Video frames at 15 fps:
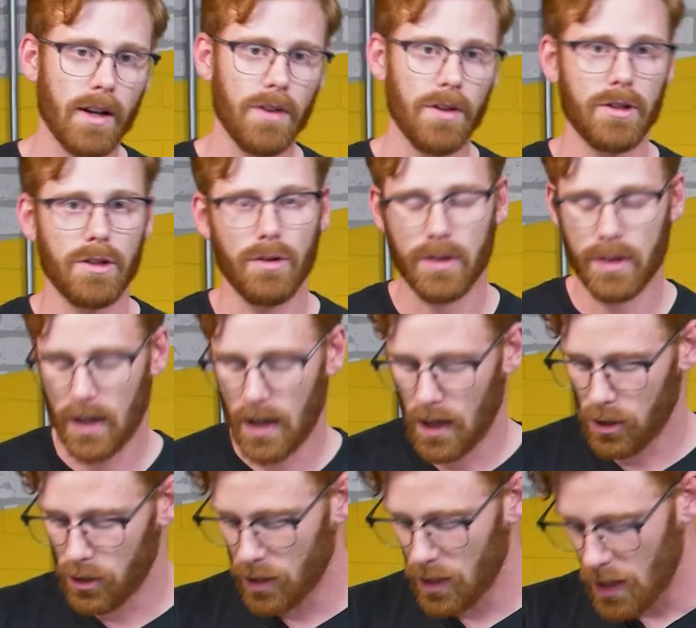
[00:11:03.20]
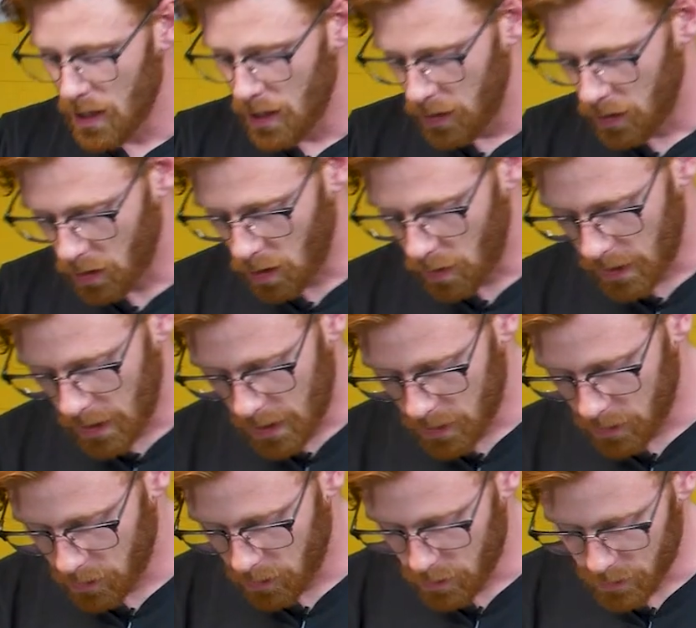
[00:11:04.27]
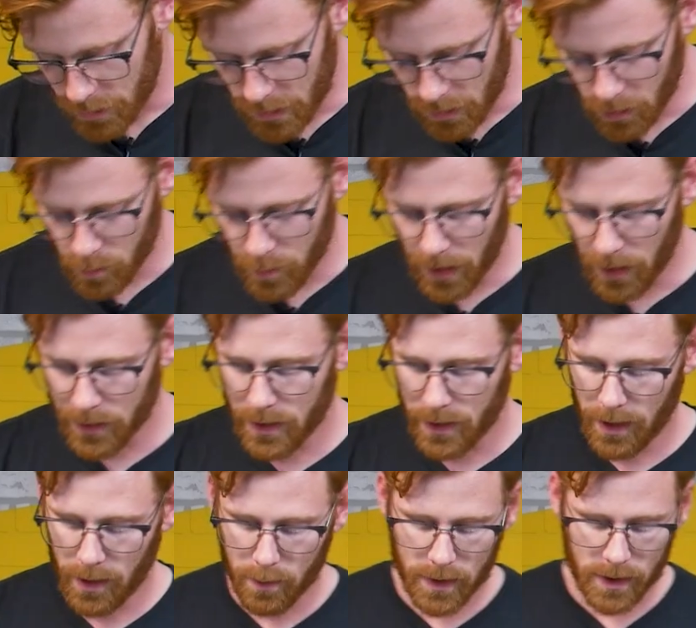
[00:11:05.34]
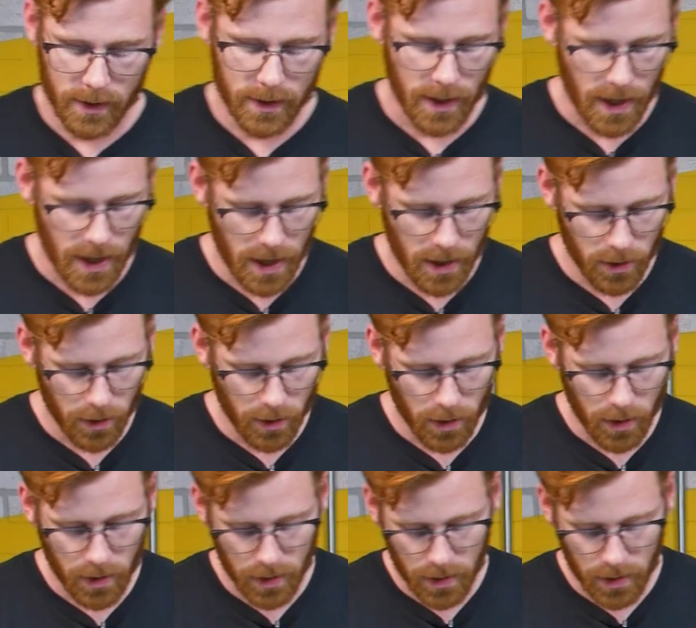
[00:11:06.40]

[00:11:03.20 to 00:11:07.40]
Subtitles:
on the 2-stage, you'll go ahead and use those belt clamps to anchor